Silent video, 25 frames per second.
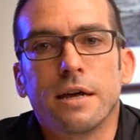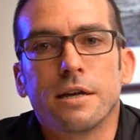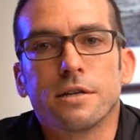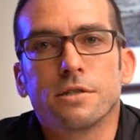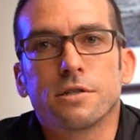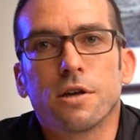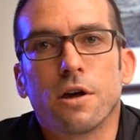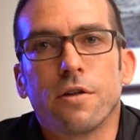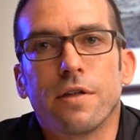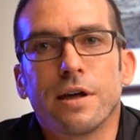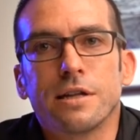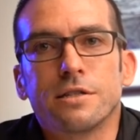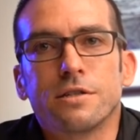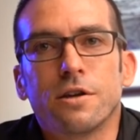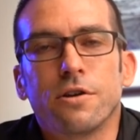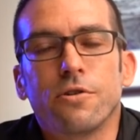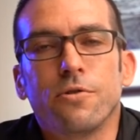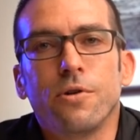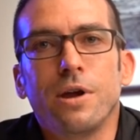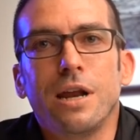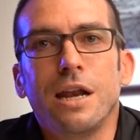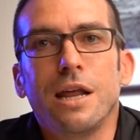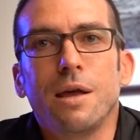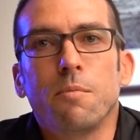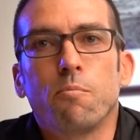So that's a
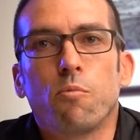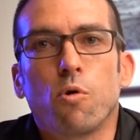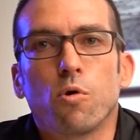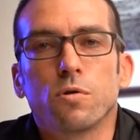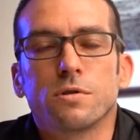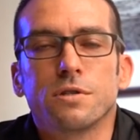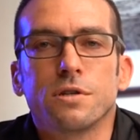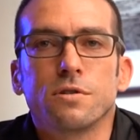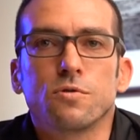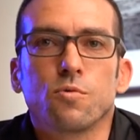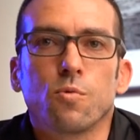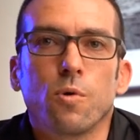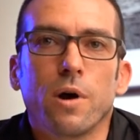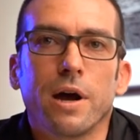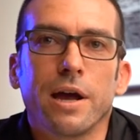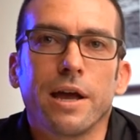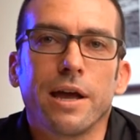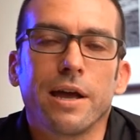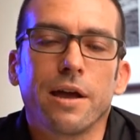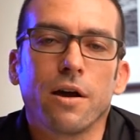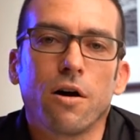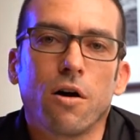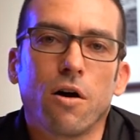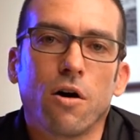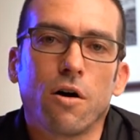really important
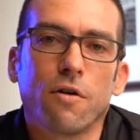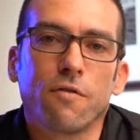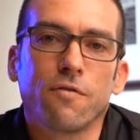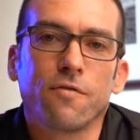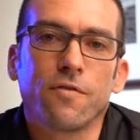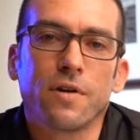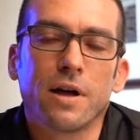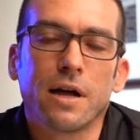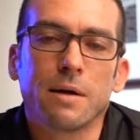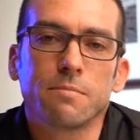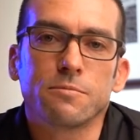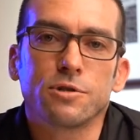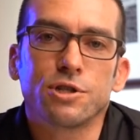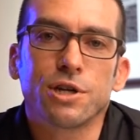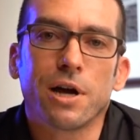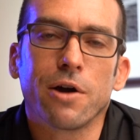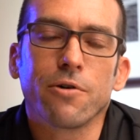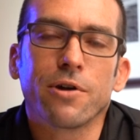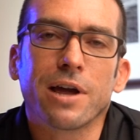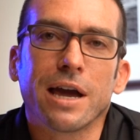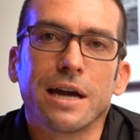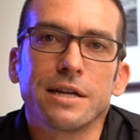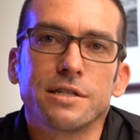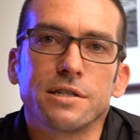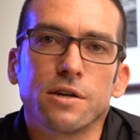way of
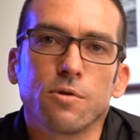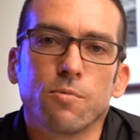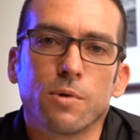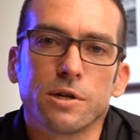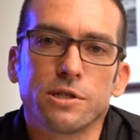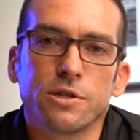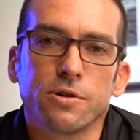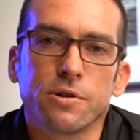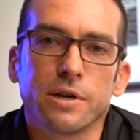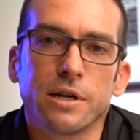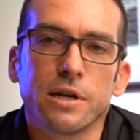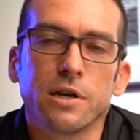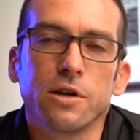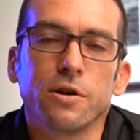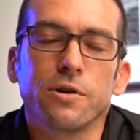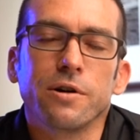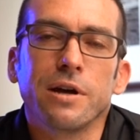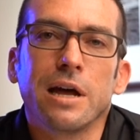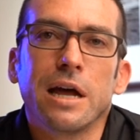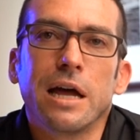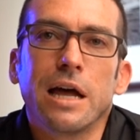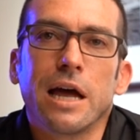showcasing what you can do,